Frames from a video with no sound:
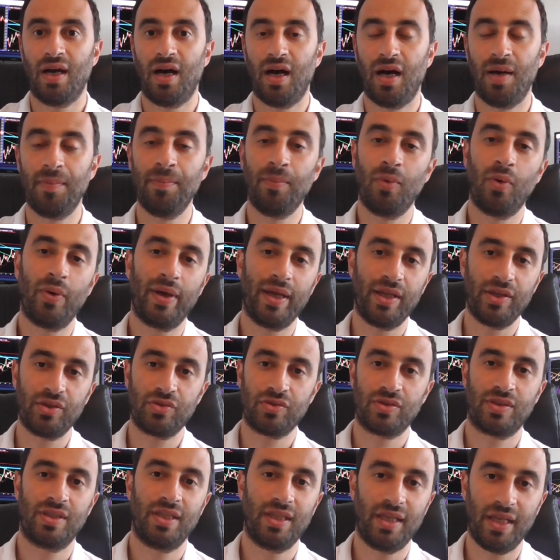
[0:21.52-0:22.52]
I'm more
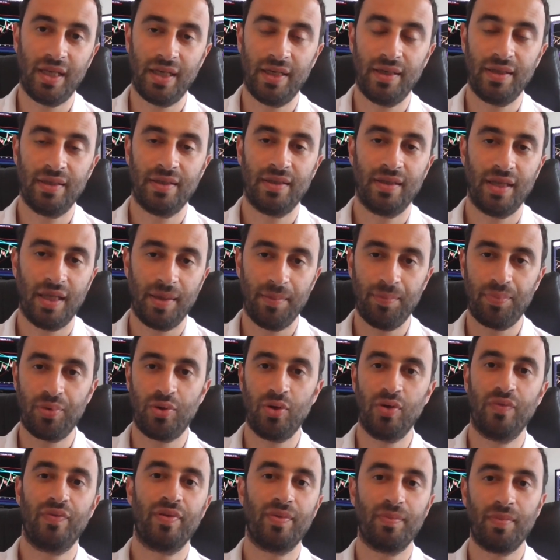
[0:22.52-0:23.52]
interested in
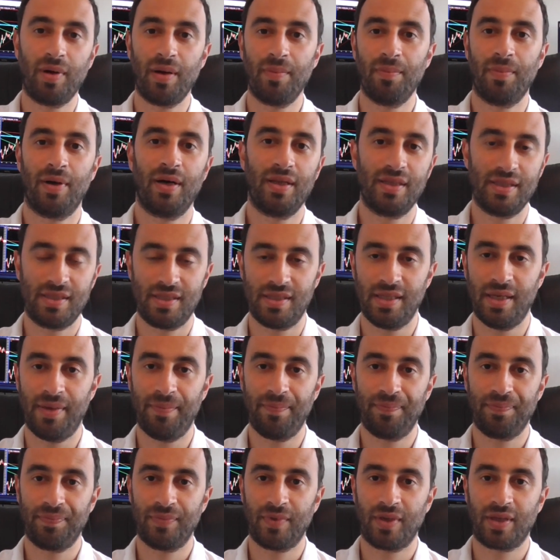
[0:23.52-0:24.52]
improving my mindset,
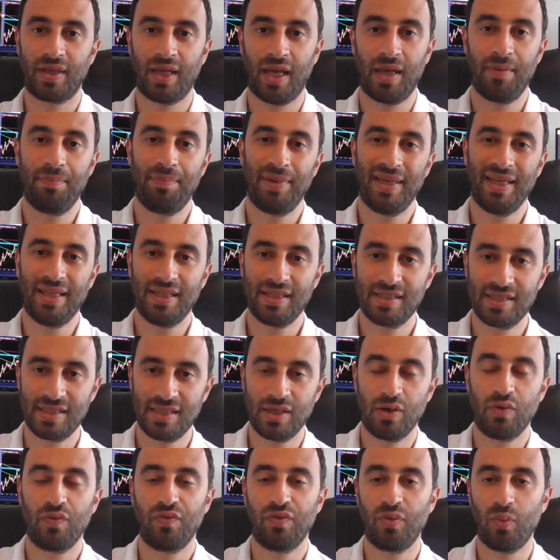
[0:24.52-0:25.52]
okay, being
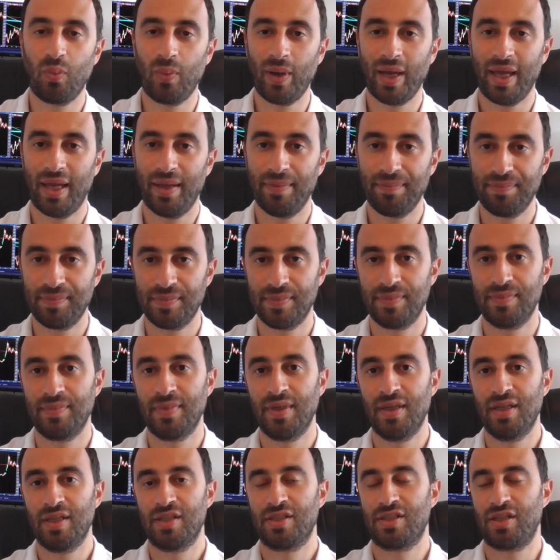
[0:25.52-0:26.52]
self-aware
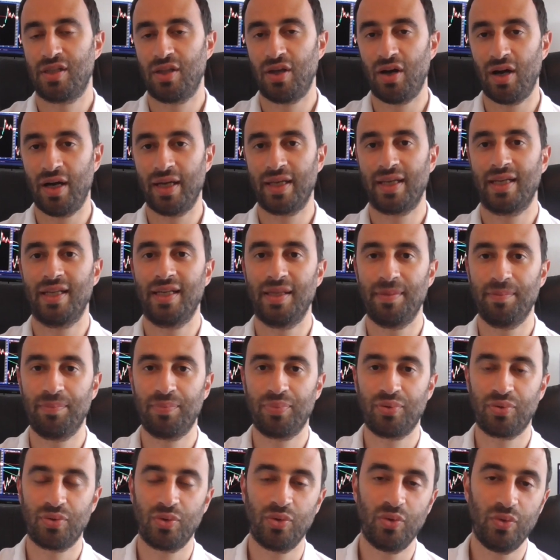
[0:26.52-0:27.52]
so that I can
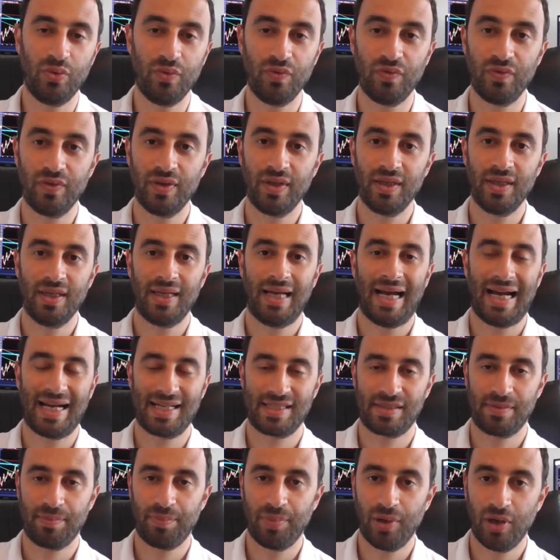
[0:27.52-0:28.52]
improve
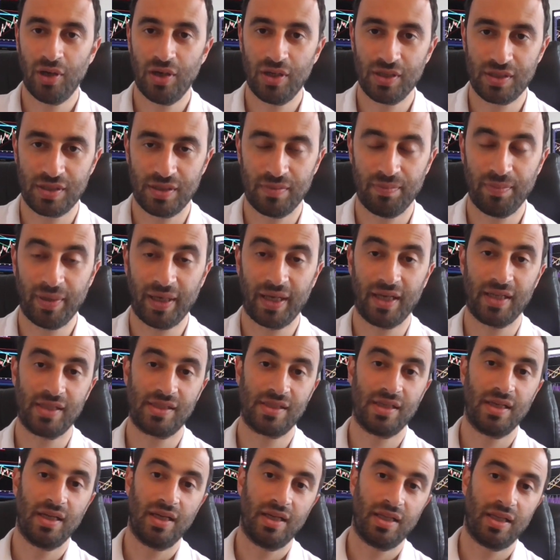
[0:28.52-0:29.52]
as a person,
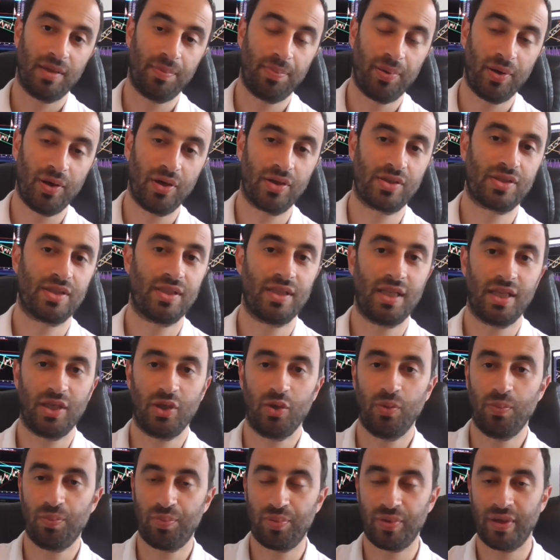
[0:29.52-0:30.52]
because the person that
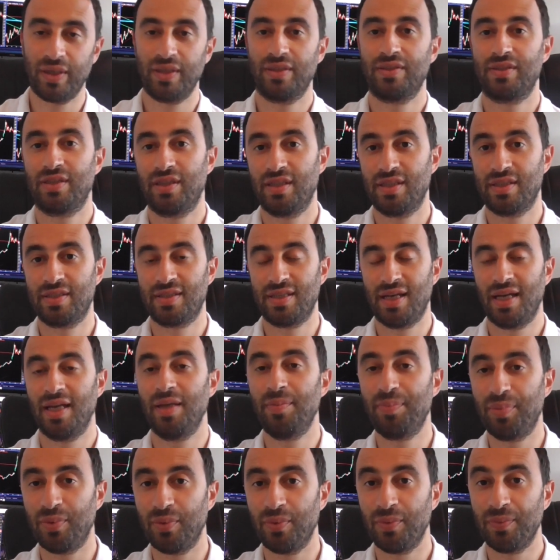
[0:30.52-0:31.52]
you bring to the
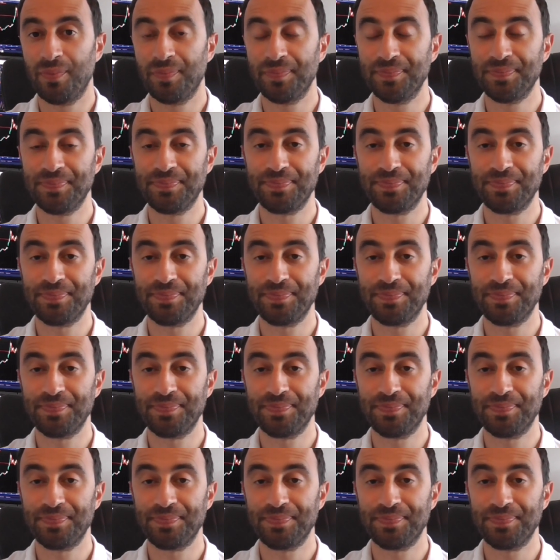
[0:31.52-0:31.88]
table